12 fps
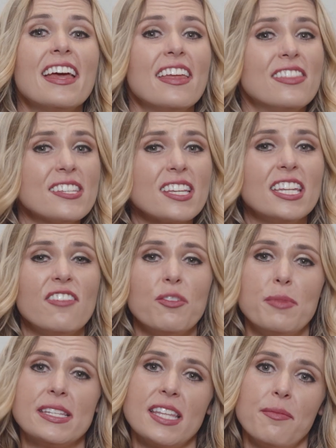This could even
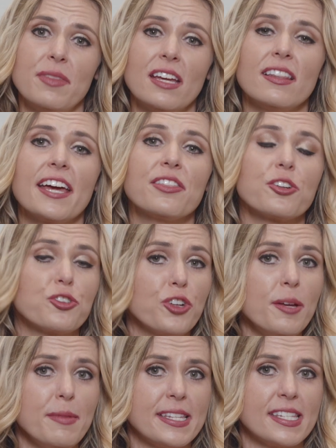be something like their
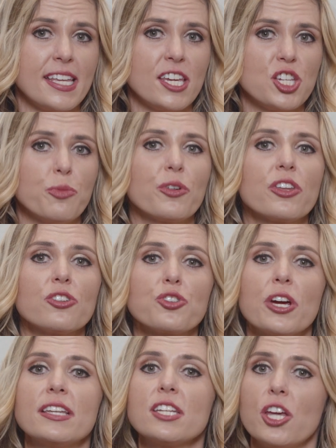treatment station where they're
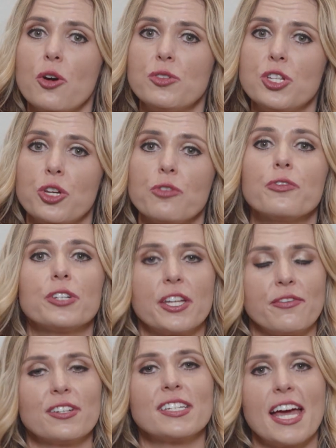trained to go to for
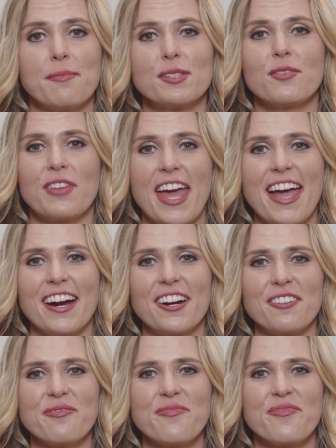different types of care.